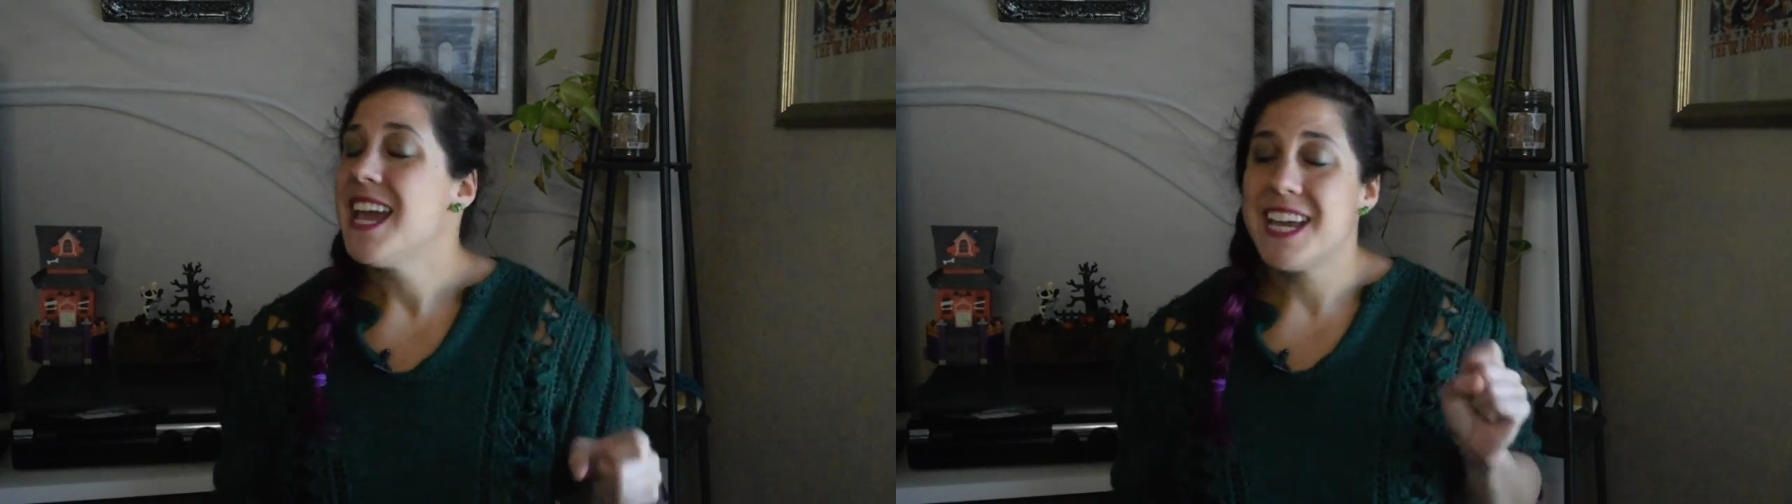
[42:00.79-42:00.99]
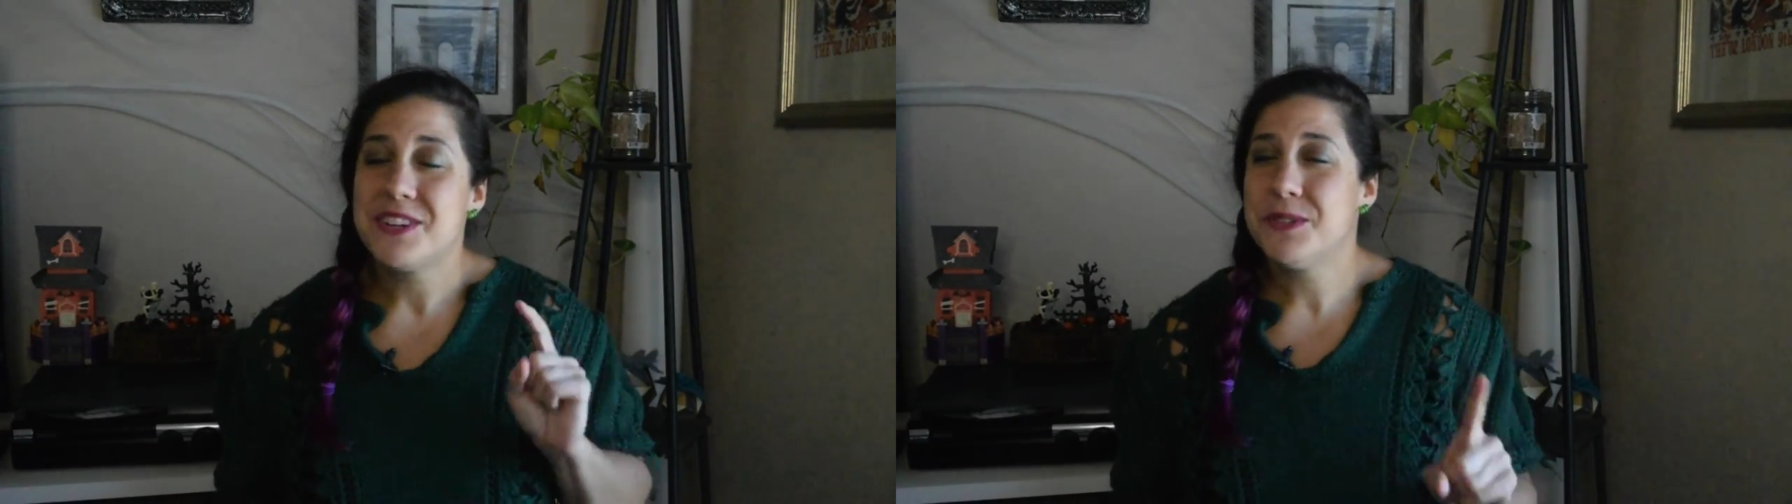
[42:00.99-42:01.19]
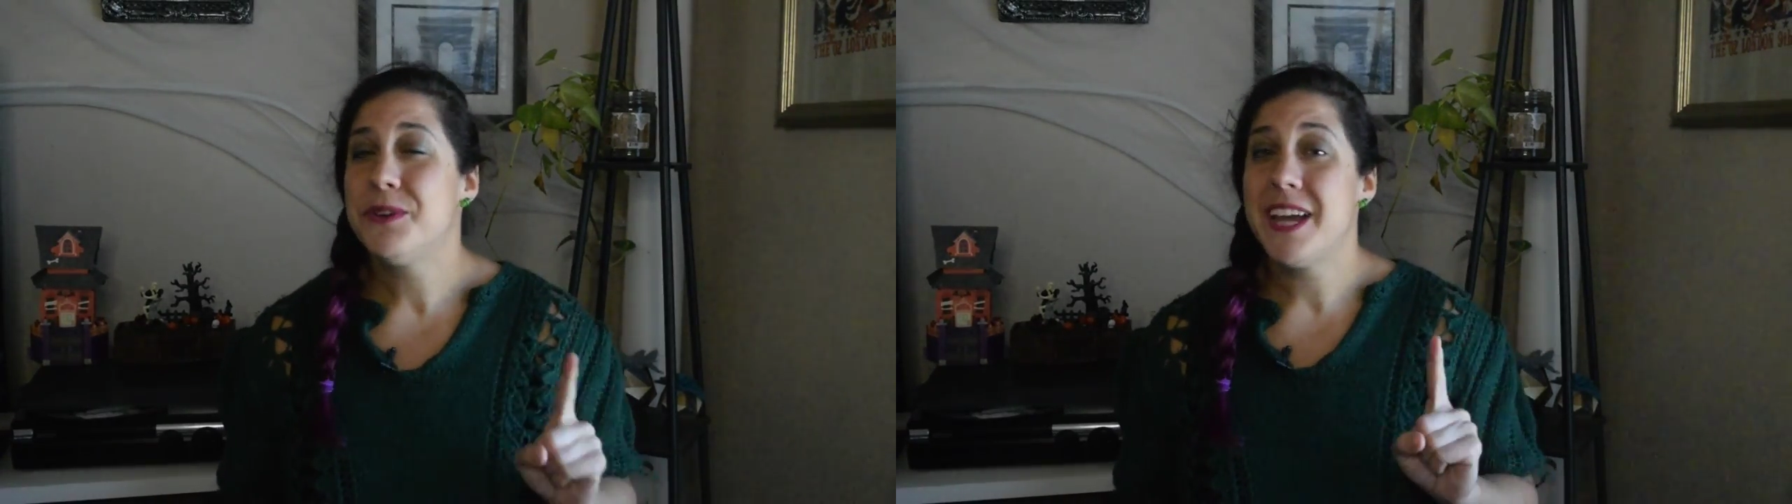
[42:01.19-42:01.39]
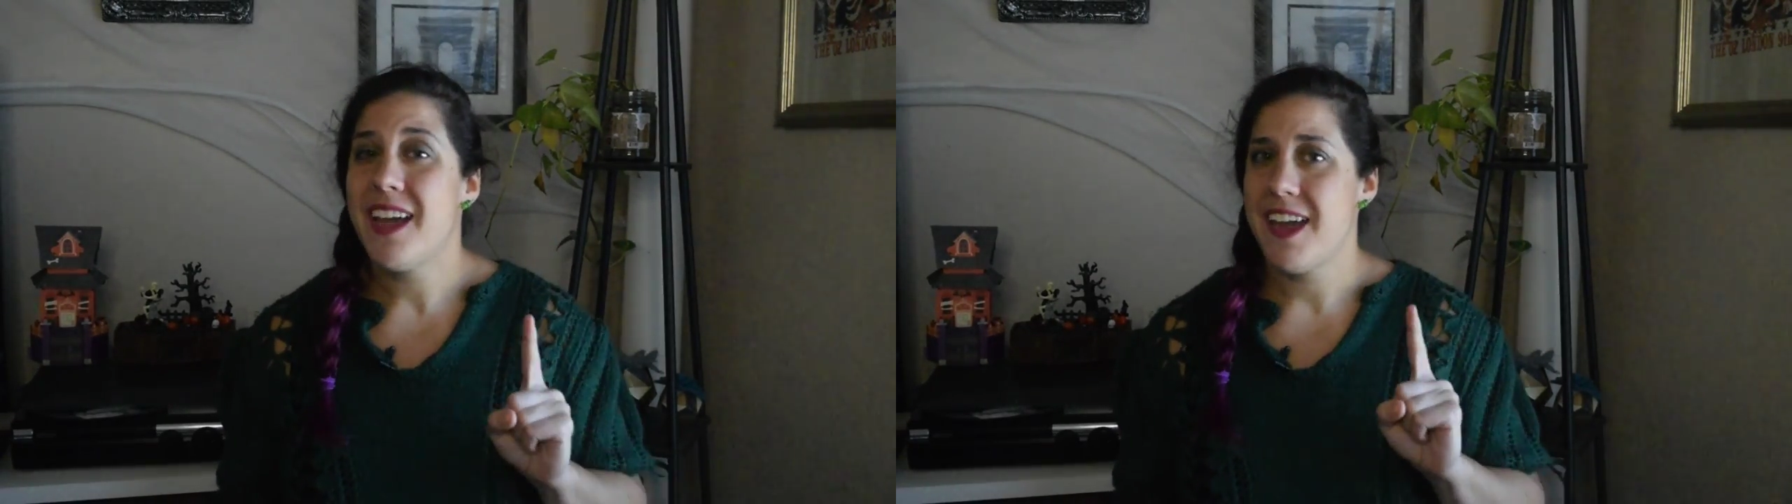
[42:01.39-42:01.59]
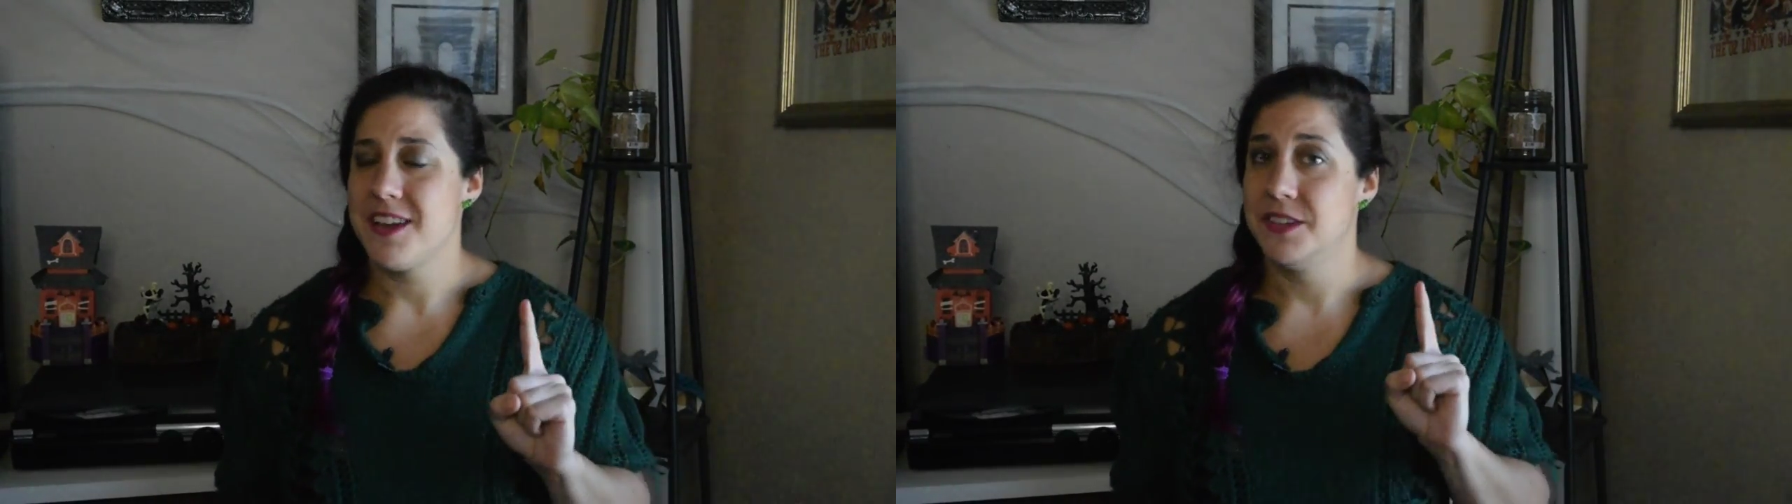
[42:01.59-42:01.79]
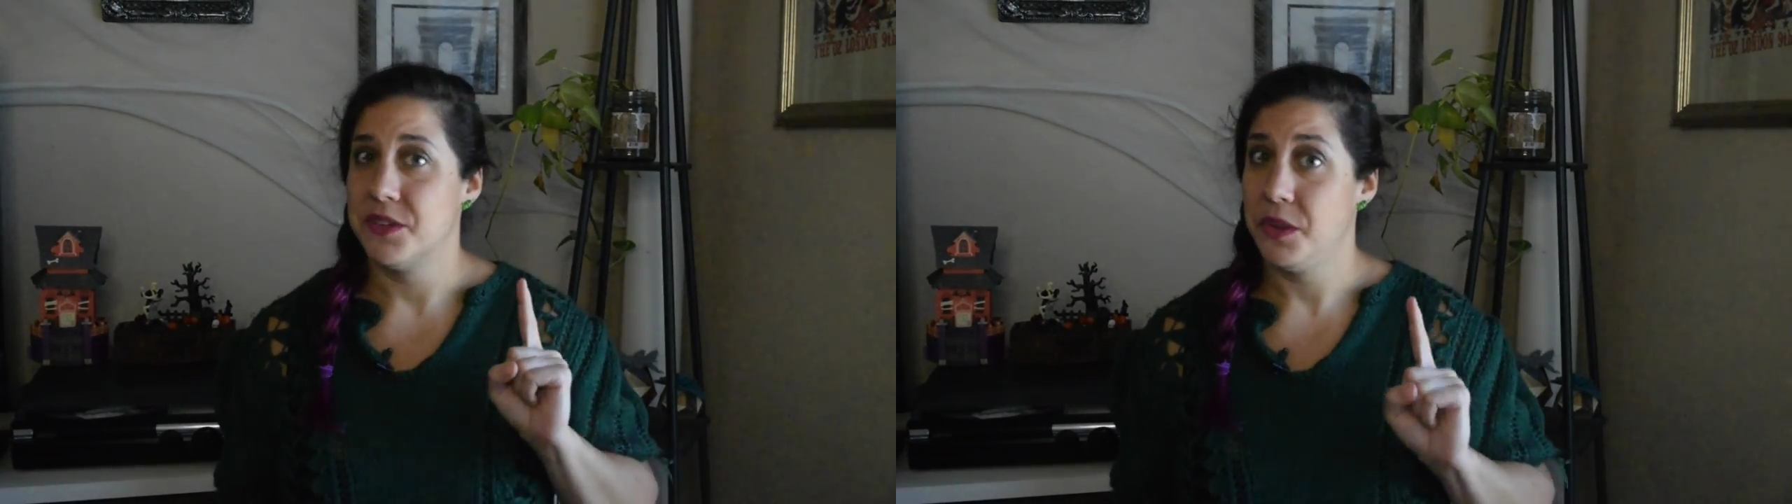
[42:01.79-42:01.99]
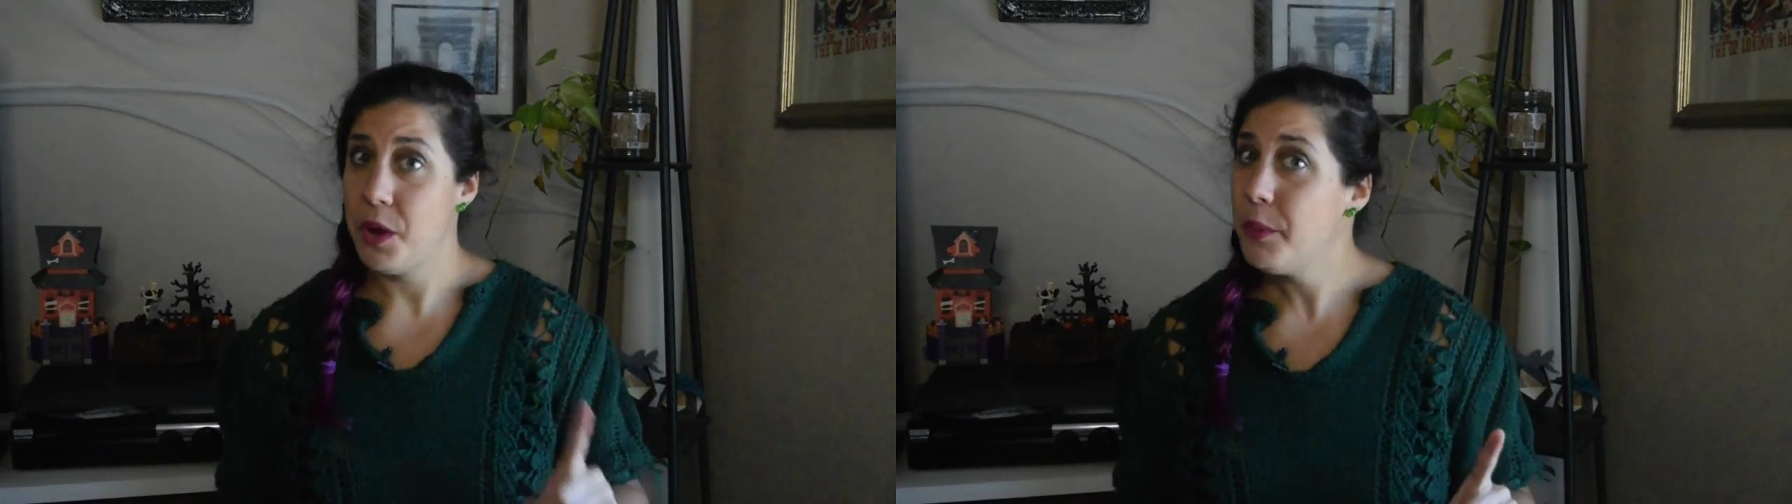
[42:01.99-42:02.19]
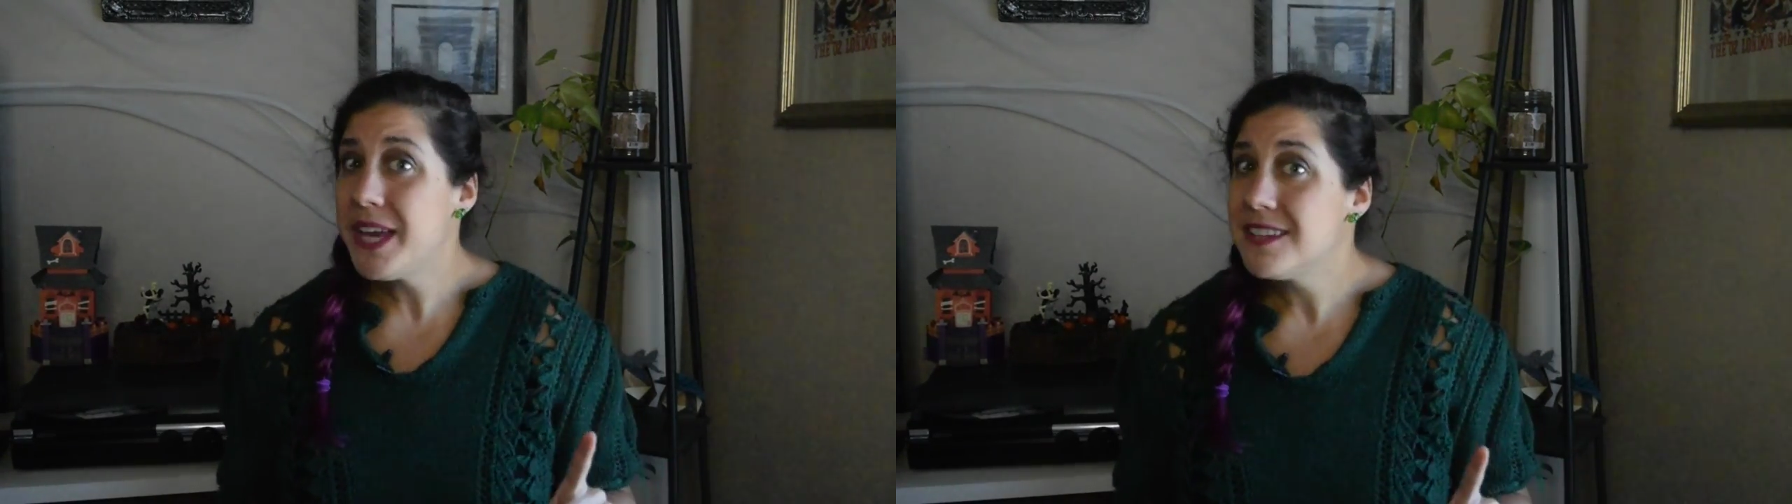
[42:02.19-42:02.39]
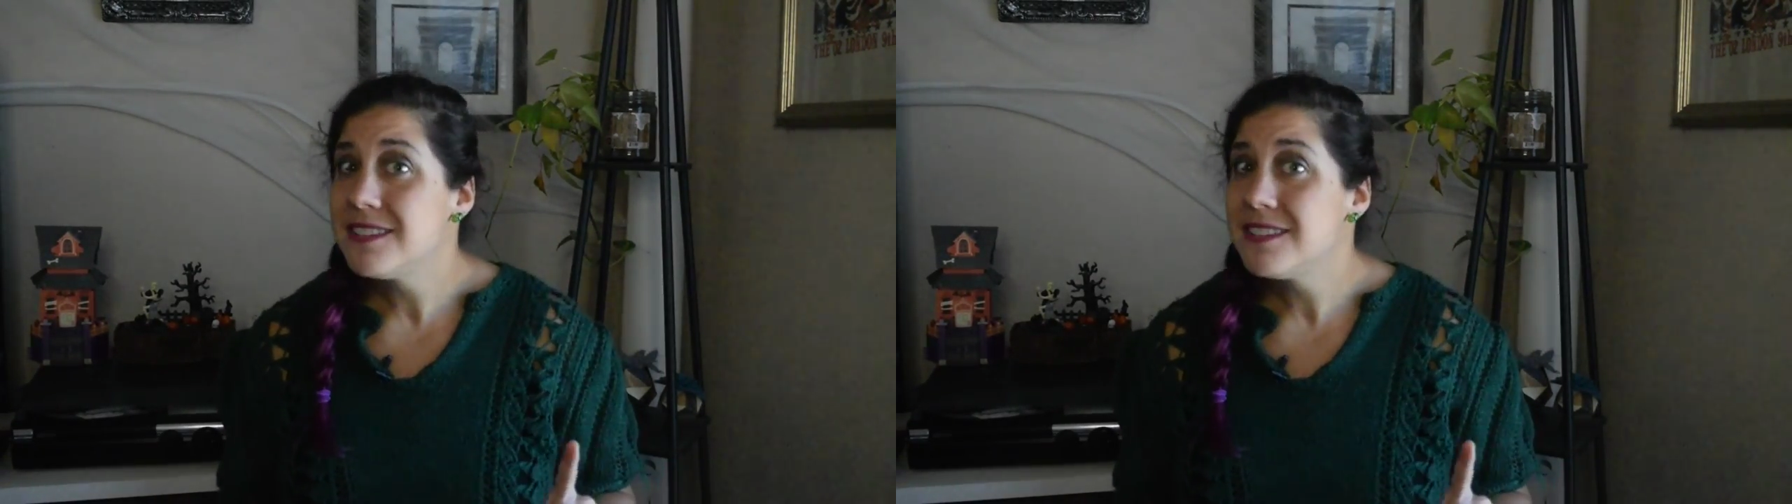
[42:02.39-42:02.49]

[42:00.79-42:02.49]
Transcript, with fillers: including a glowing